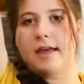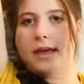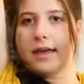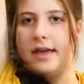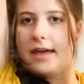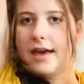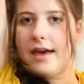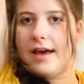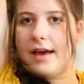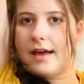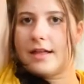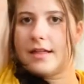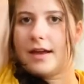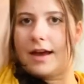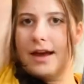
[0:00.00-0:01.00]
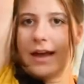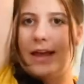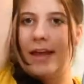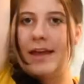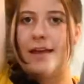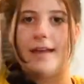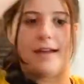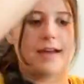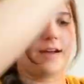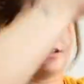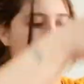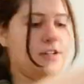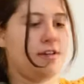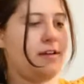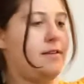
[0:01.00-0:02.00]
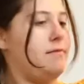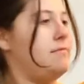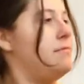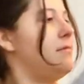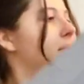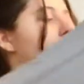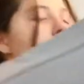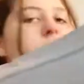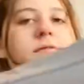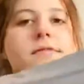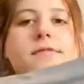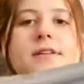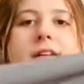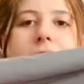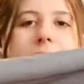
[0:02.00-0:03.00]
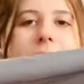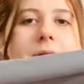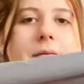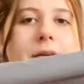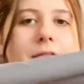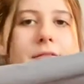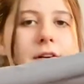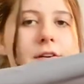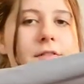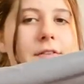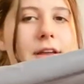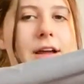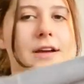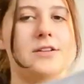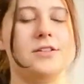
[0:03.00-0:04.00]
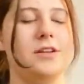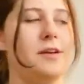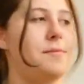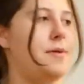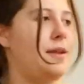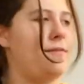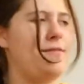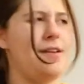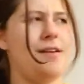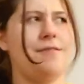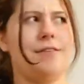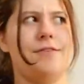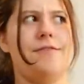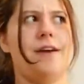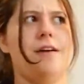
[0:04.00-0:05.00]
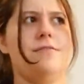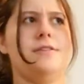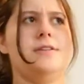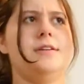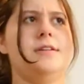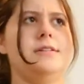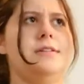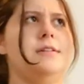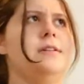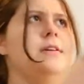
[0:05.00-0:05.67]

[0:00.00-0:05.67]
Yeah, I actually feel like maybe I've heard of it, actually, but I've never found it.